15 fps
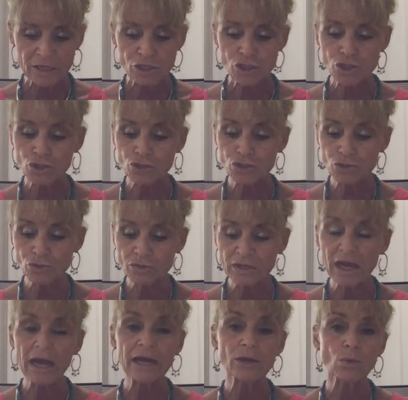Should you
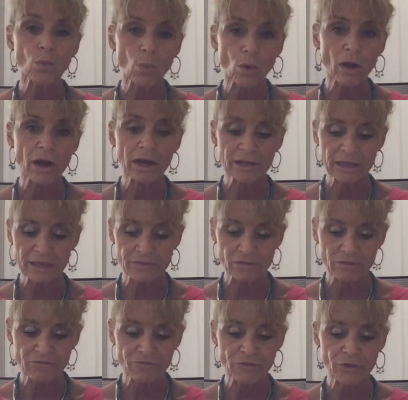not walk in
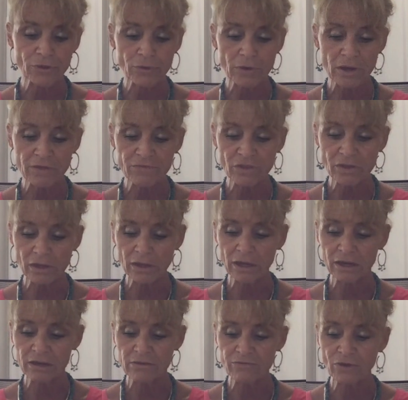the fear
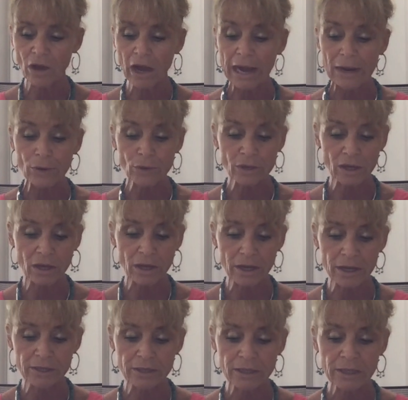of our
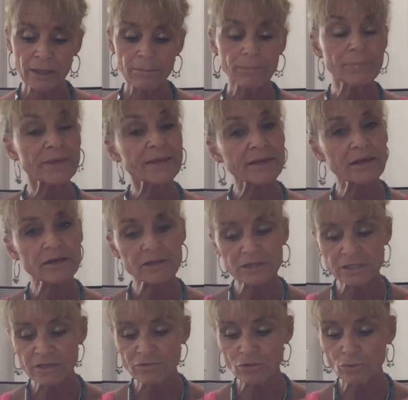God
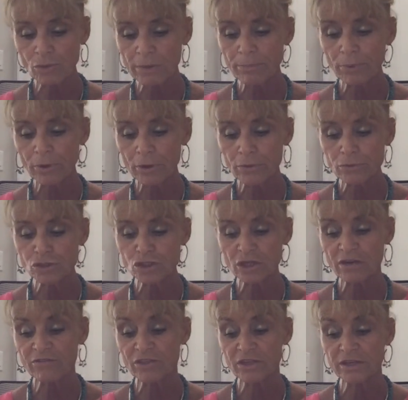because of the reproach
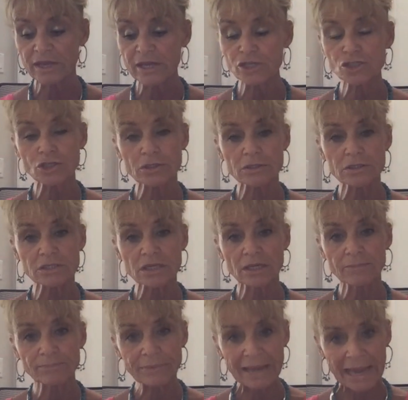of the nations,
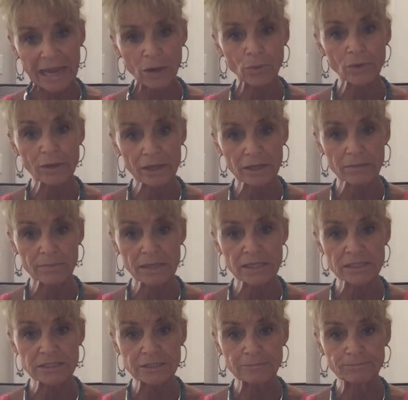our
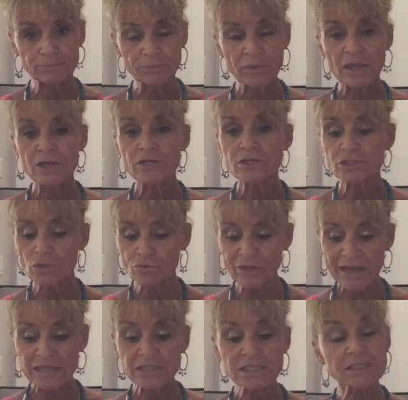enemies? So
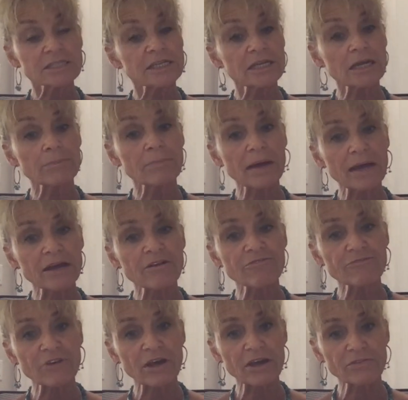that's in Nehemiah
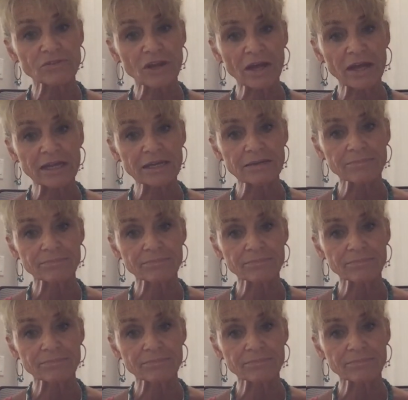5:9.